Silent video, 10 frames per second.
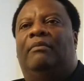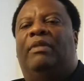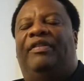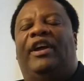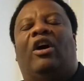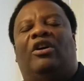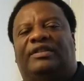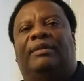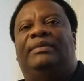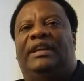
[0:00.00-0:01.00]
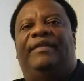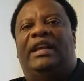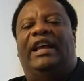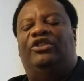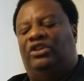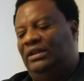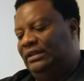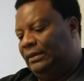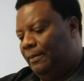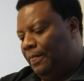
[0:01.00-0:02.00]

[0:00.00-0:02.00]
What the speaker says: but there are some deviations.